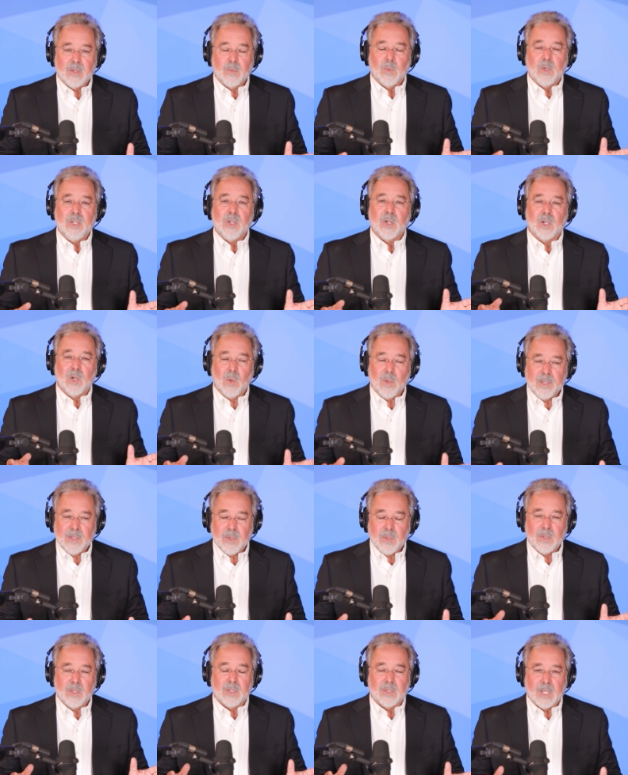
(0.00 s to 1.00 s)
when you're going
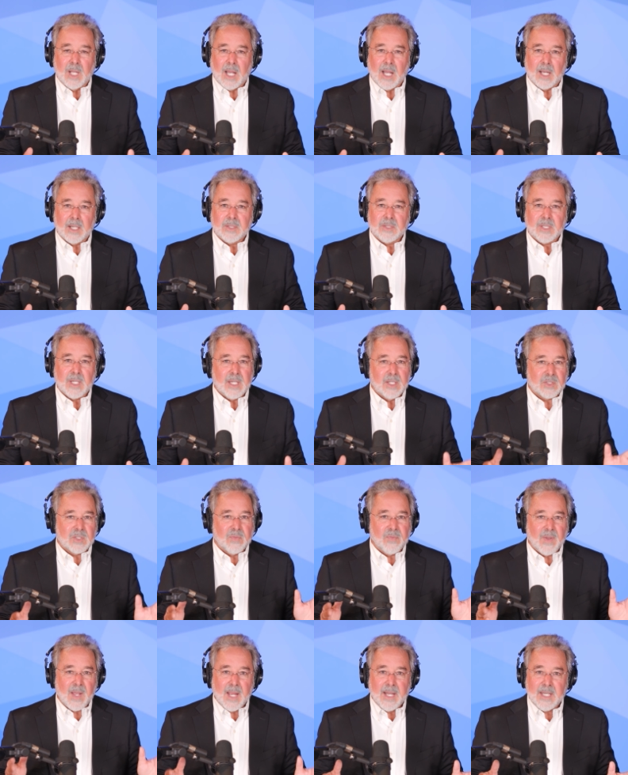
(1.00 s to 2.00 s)
through the locks, it's
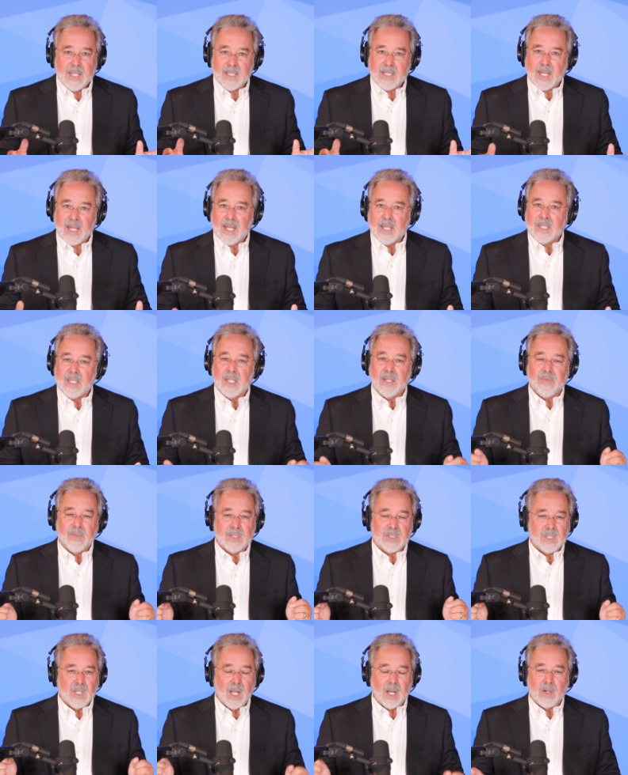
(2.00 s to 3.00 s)
fine and dandy if
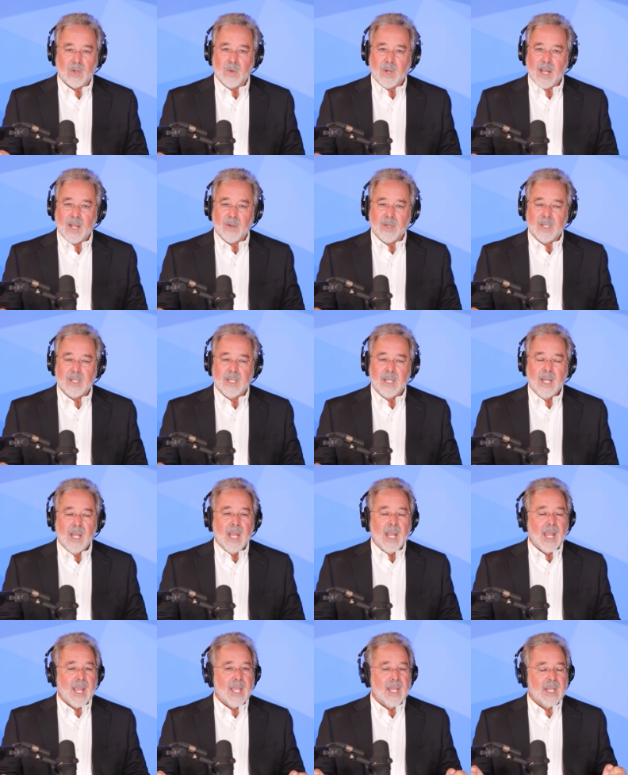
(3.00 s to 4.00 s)
it's not crowded
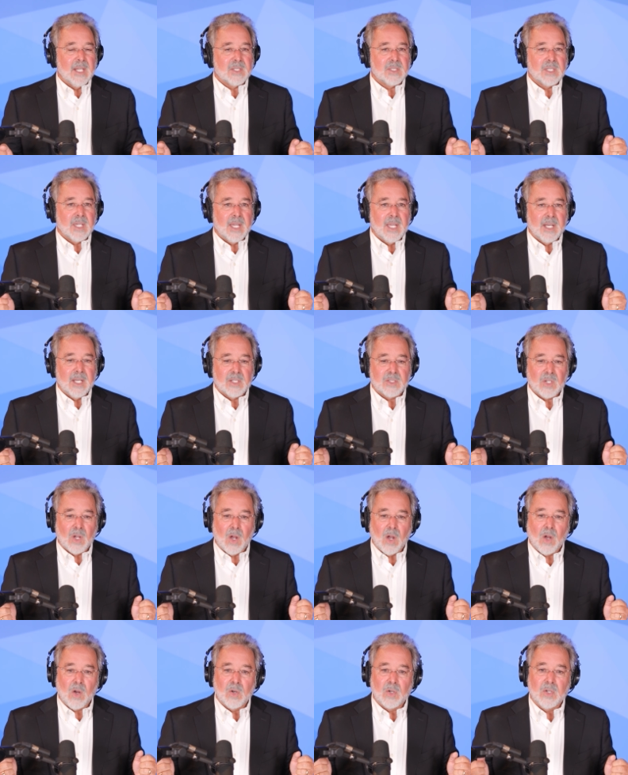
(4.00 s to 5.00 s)
and it's and it's
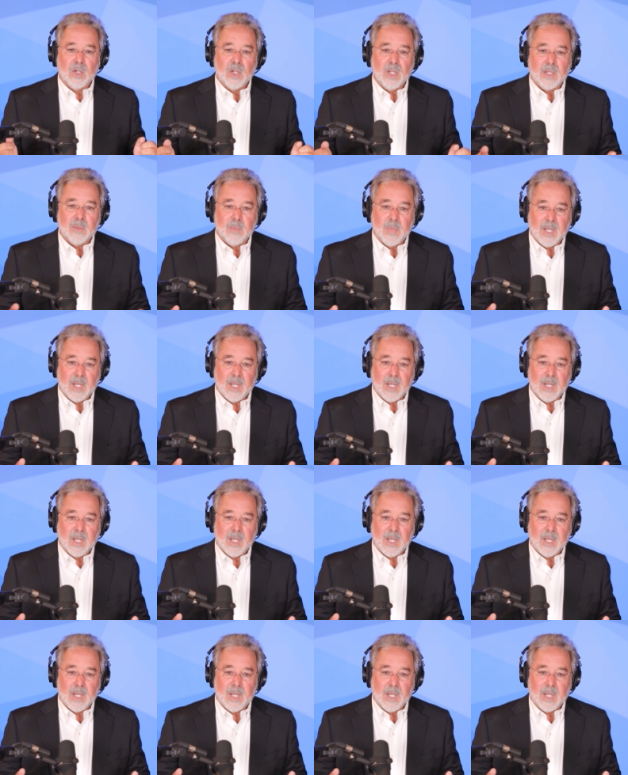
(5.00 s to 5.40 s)
all good.